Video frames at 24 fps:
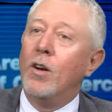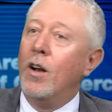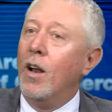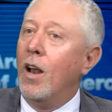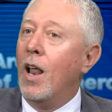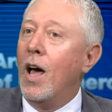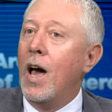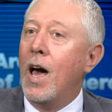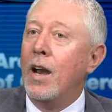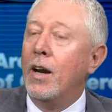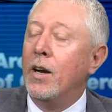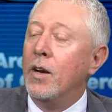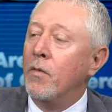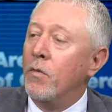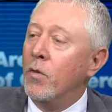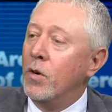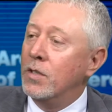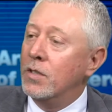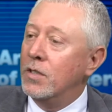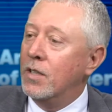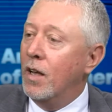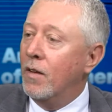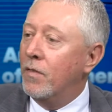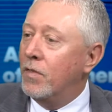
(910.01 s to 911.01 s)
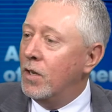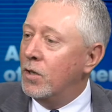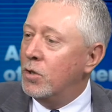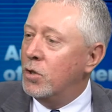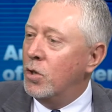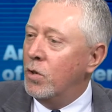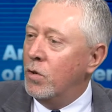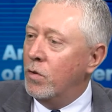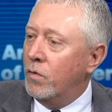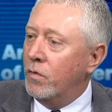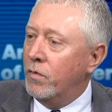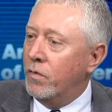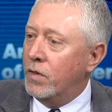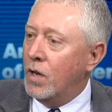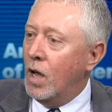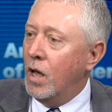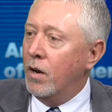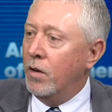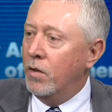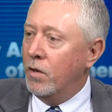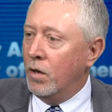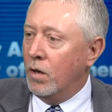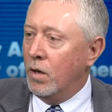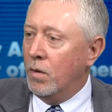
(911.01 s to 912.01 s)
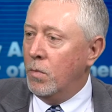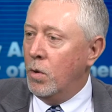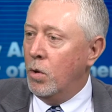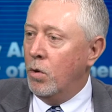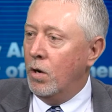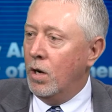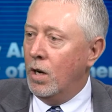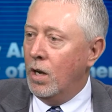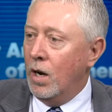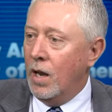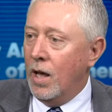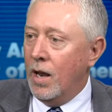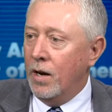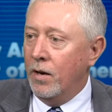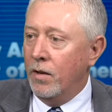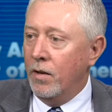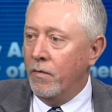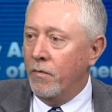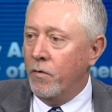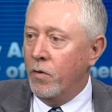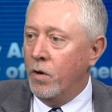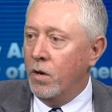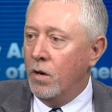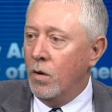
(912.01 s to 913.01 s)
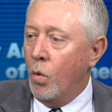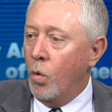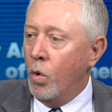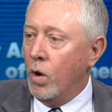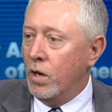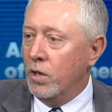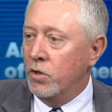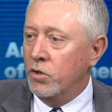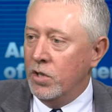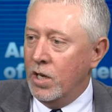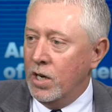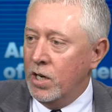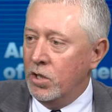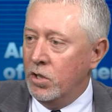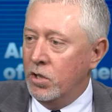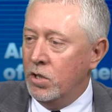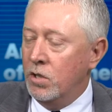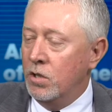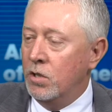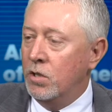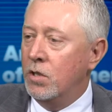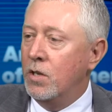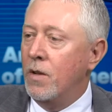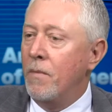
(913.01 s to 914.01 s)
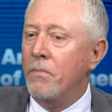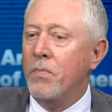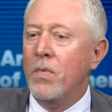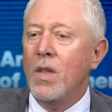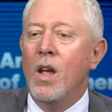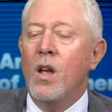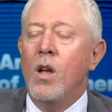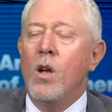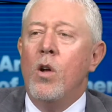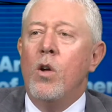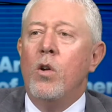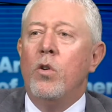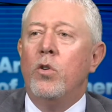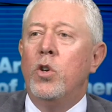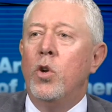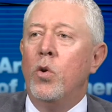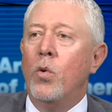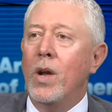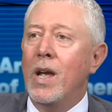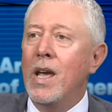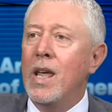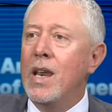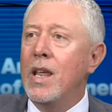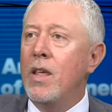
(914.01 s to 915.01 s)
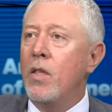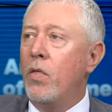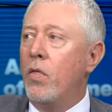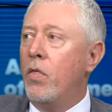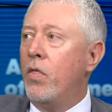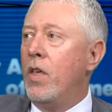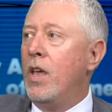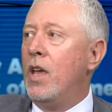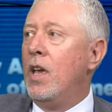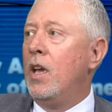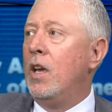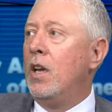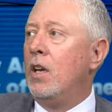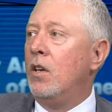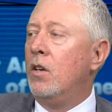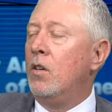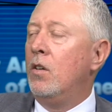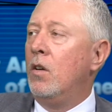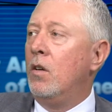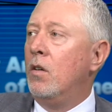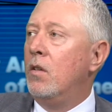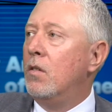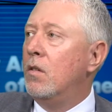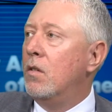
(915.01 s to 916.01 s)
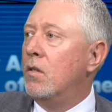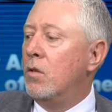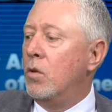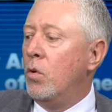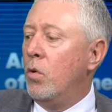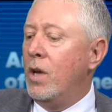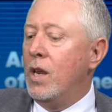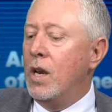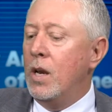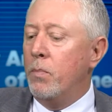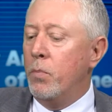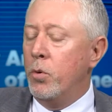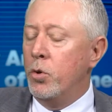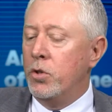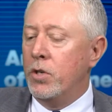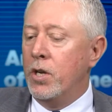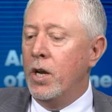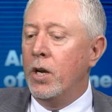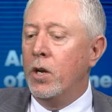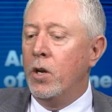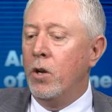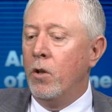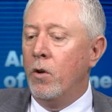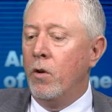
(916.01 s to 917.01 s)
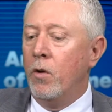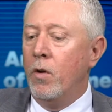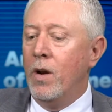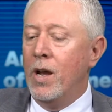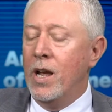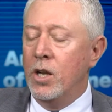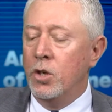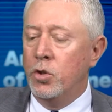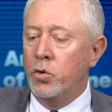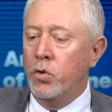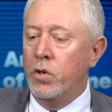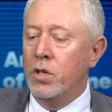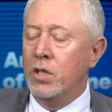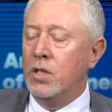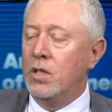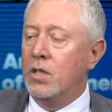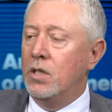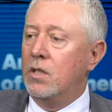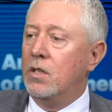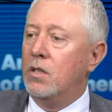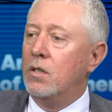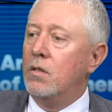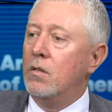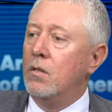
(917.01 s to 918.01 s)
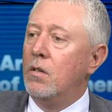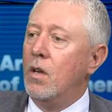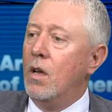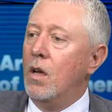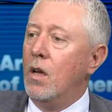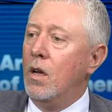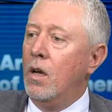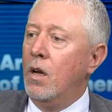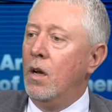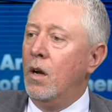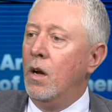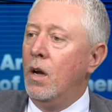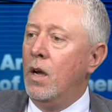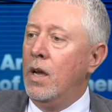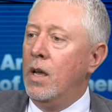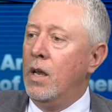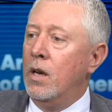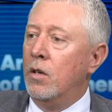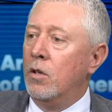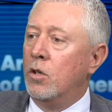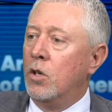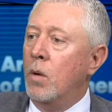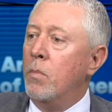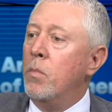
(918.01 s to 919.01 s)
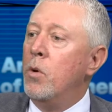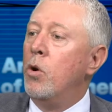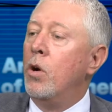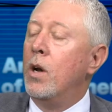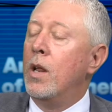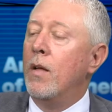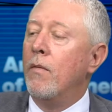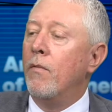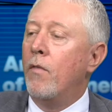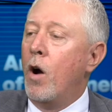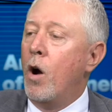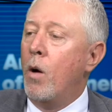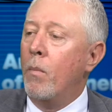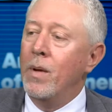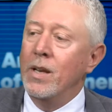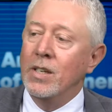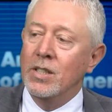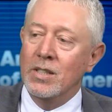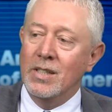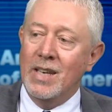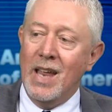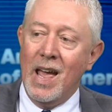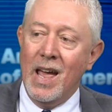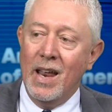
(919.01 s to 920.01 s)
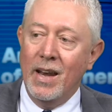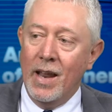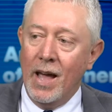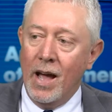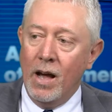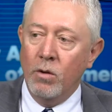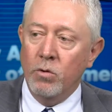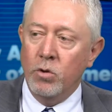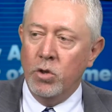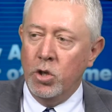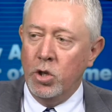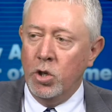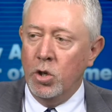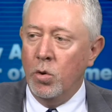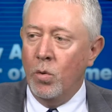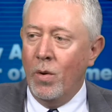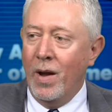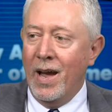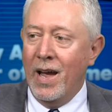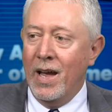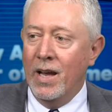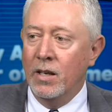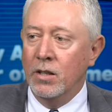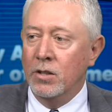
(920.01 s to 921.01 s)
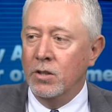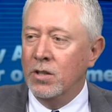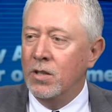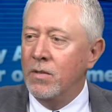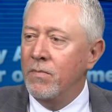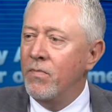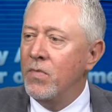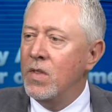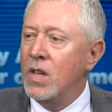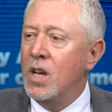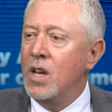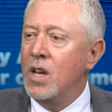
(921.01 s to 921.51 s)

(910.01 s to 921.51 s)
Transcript: on a lot of different stuff that you've done in the community, a lot of different organizations. Do any particular interests in community involvement stand out to you as,